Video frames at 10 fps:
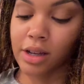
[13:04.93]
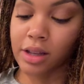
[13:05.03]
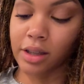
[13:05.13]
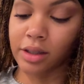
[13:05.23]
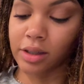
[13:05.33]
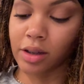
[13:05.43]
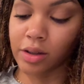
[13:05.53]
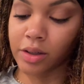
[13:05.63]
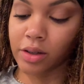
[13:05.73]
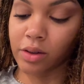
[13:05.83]
This is
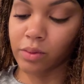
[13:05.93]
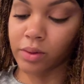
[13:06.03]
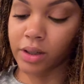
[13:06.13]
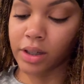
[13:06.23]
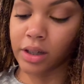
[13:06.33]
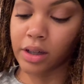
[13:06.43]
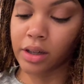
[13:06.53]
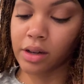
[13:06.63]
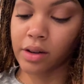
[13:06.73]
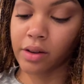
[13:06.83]
also really good